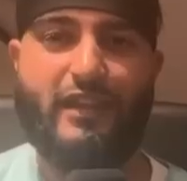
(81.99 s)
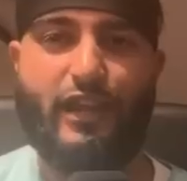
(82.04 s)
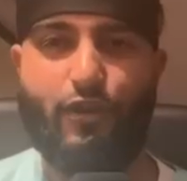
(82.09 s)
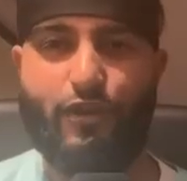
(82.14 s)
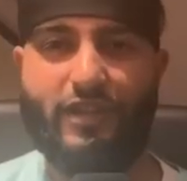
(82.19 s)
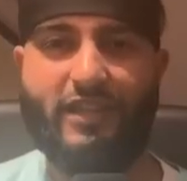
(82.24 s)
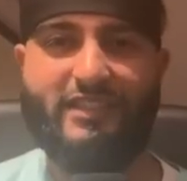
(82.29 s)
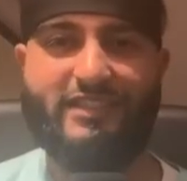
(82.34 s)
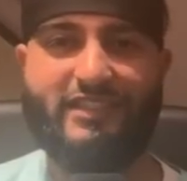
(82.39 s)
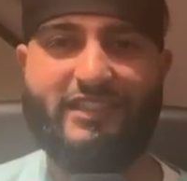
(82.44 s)
Now,
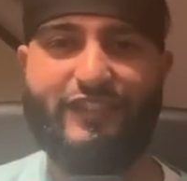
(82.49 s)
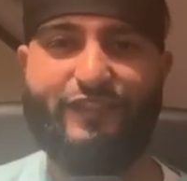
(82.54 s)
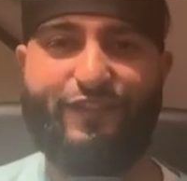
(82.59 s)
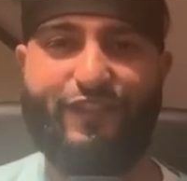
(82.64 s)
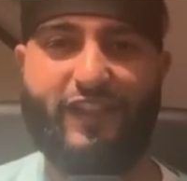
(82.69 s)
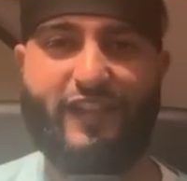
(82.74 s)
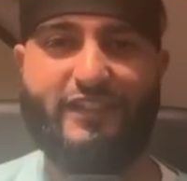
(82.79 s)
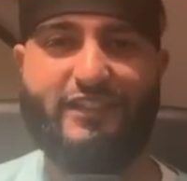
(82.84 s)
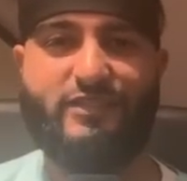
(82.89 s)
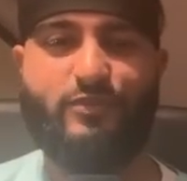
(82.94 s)
here's the
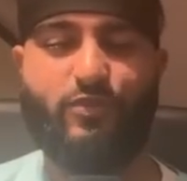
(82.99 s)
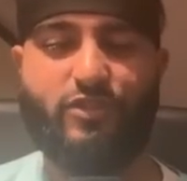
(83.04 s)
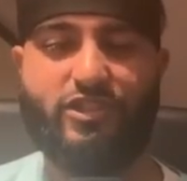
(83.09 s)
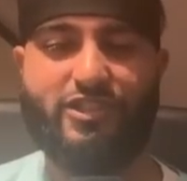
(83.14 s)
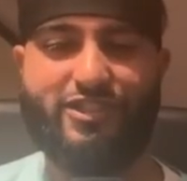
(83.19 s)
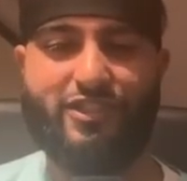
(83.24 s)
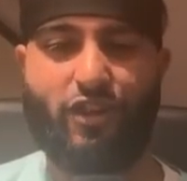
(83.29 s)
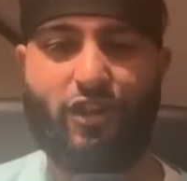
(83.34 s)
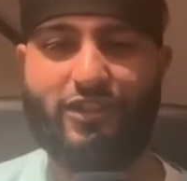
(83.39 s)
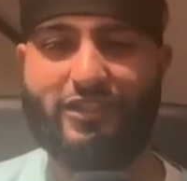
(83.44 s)
defense, which
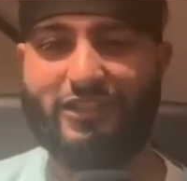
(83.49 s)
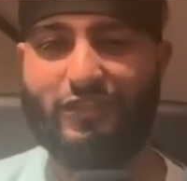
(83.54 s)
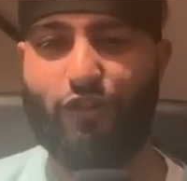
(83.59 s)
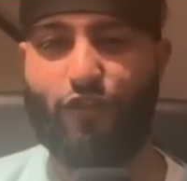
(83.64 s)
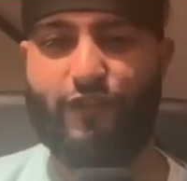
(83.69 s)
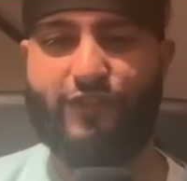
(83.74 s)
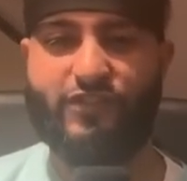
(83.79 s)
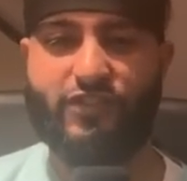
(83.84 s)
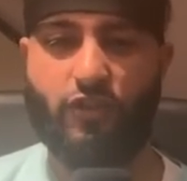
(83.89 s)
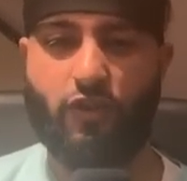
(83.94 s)
started
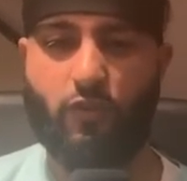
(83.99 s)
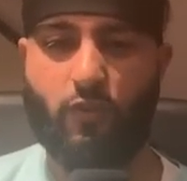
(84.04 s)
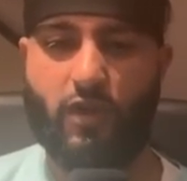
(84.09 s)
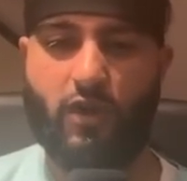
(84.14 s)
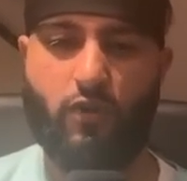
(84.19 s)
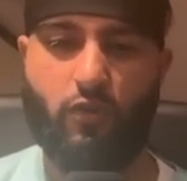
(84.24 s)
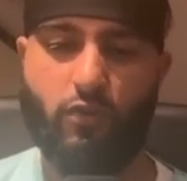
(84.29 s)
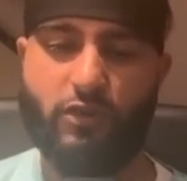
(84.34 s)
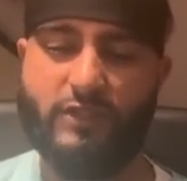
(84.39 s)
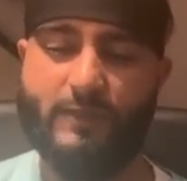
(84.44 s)
off so
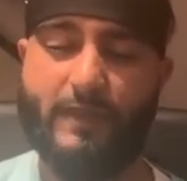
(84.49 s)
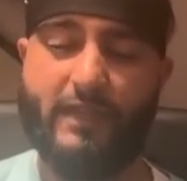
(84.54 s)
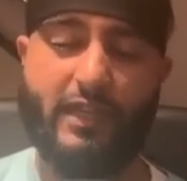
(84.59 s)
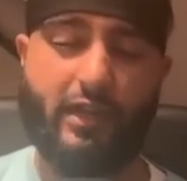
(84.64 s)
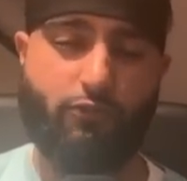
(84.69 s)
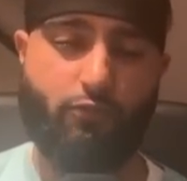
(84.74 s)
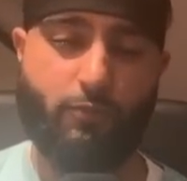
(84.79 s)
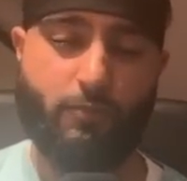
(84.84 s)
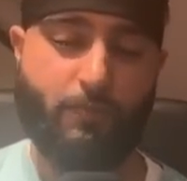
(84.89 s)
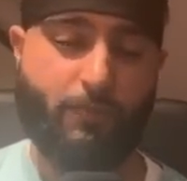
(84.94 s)
well. We'll speak
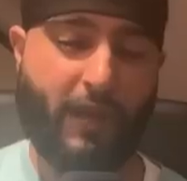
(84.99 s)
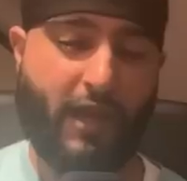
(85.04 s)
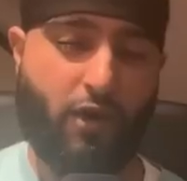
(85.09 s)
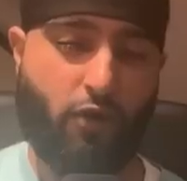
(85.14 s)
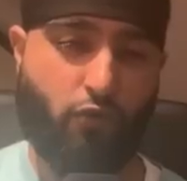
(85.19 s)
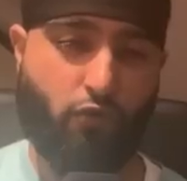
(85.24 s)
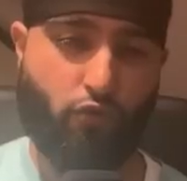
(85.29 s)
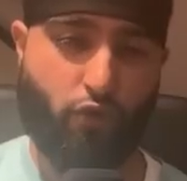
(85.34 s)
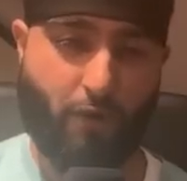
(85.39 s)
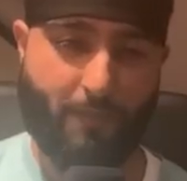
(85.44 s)
about
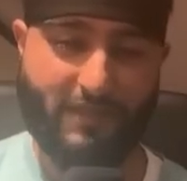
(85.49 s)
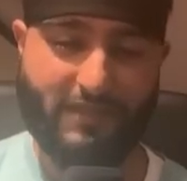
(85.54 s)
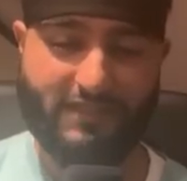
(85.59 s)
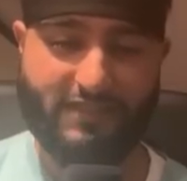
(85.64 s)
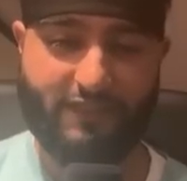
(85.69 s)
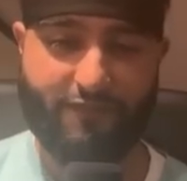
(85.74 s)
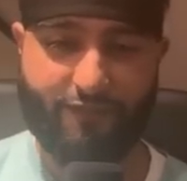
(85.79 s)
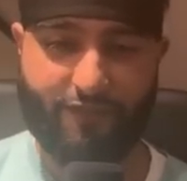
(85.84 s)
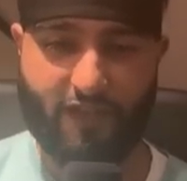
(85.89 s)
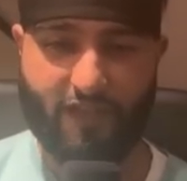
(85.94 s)

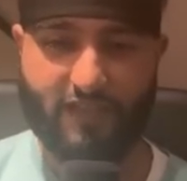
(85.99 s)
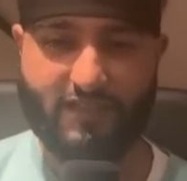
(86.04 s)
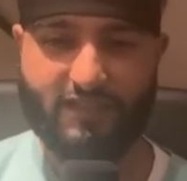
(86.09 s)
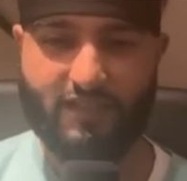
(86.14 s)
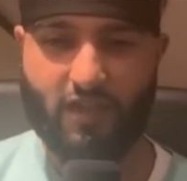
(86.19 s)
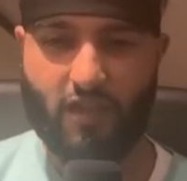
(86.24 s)
Robinson first.